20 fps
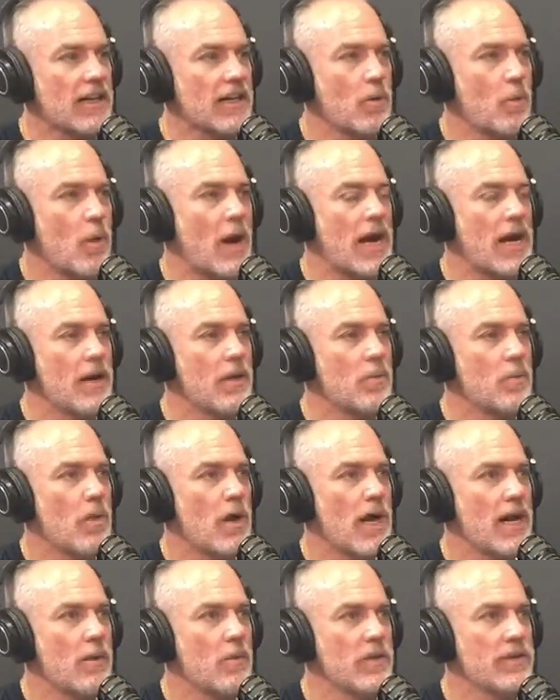Like, why
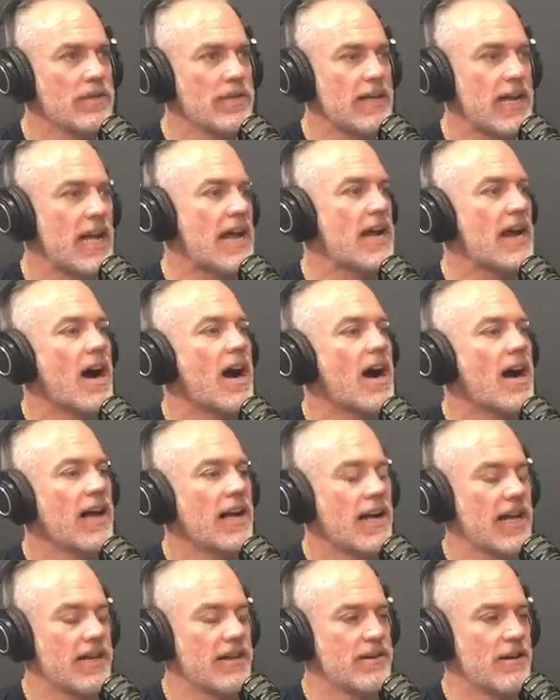was it AI
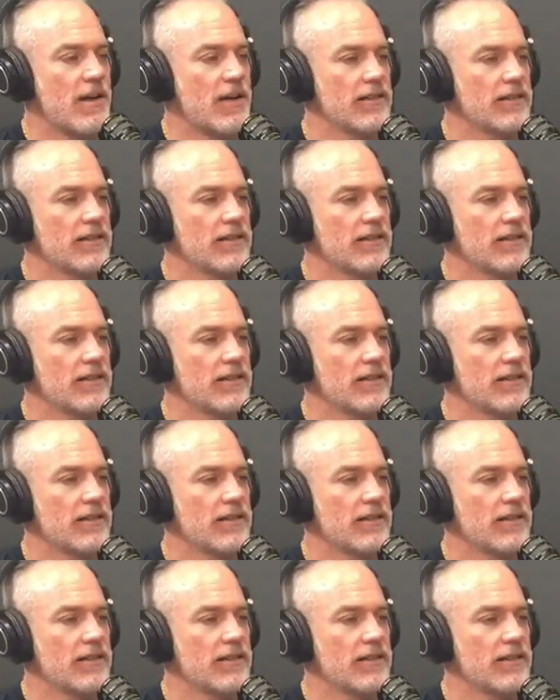and not